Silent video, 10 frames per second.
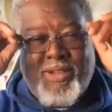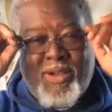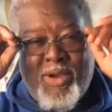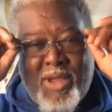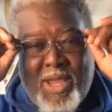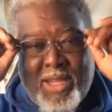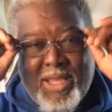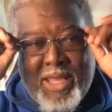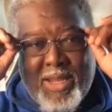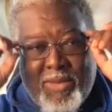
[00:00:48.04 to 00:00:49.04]
to go ahead
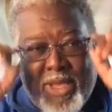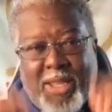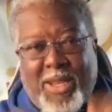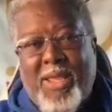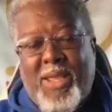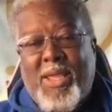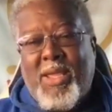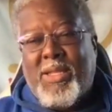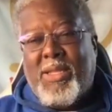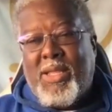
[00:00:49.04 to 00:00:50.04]
and get them in.
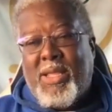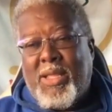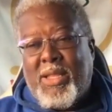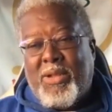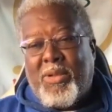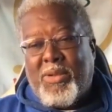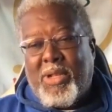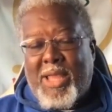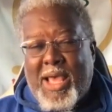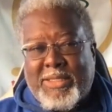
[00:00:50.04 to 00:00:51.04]
You know,
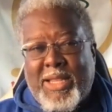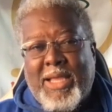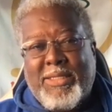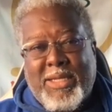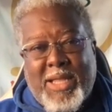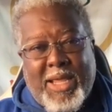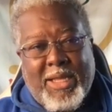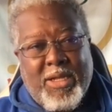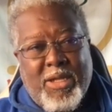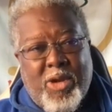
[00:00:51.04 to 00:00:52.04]
last night,
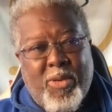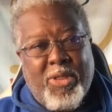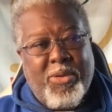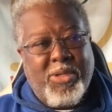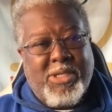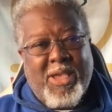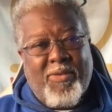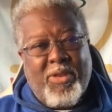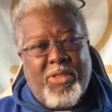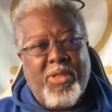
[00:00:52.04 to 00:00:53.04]
tonight, all the way through the
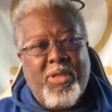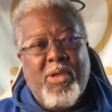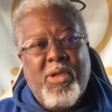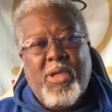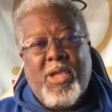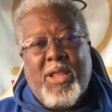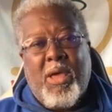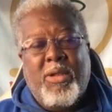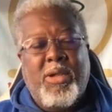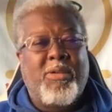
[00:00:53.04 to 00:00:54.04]
seventh, get
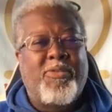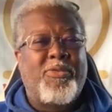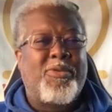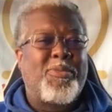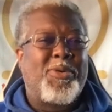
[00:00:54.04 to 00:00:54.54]
out under the full